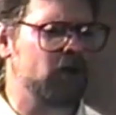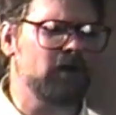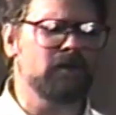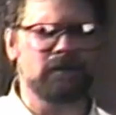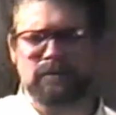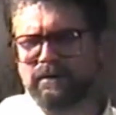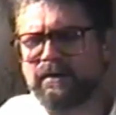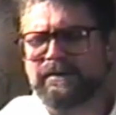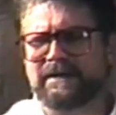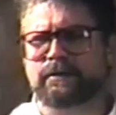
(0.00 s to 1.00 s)
All the,
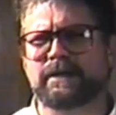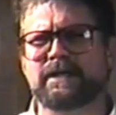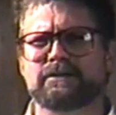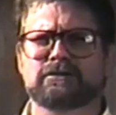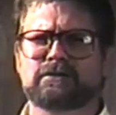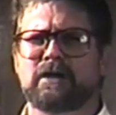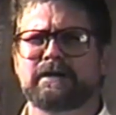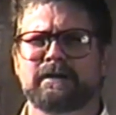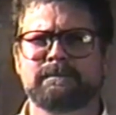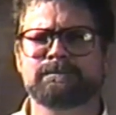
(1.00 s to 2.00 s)
all the ingredients you saw
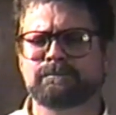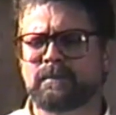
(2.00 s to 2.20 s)
here,